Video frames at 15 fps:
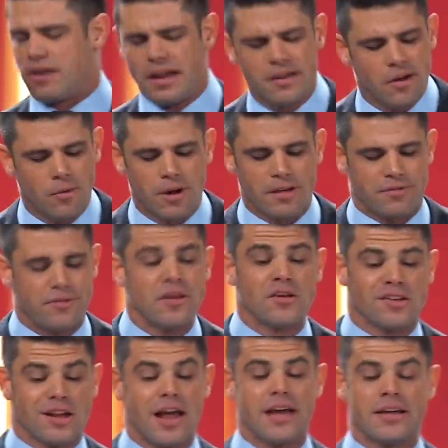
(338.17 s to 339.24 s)
I know what it
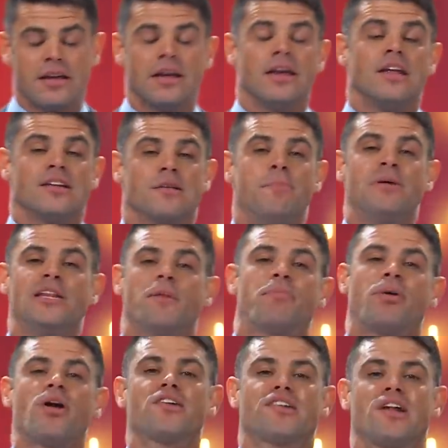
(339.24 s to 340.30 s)
feels like to be the
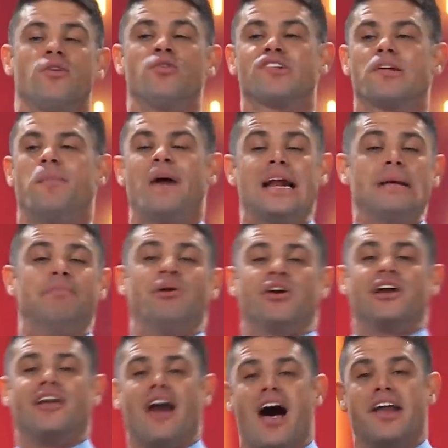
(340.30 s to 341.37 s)
person who somebody put
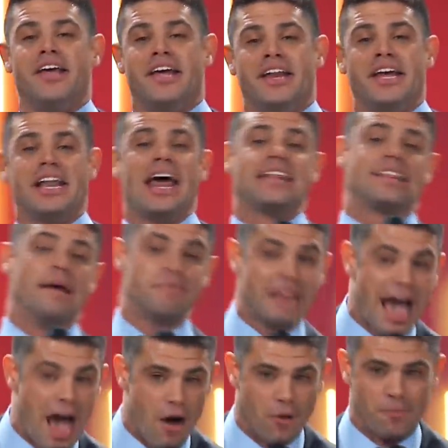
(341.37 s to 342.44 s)
a lot in and let them
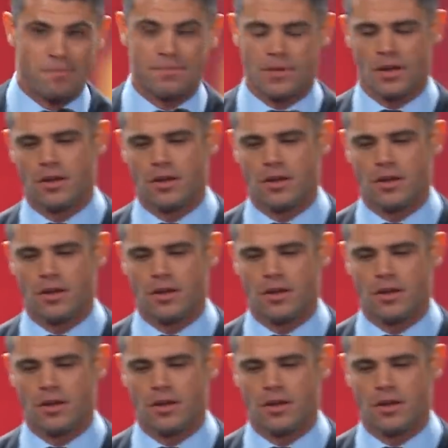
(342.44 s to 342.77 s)
down.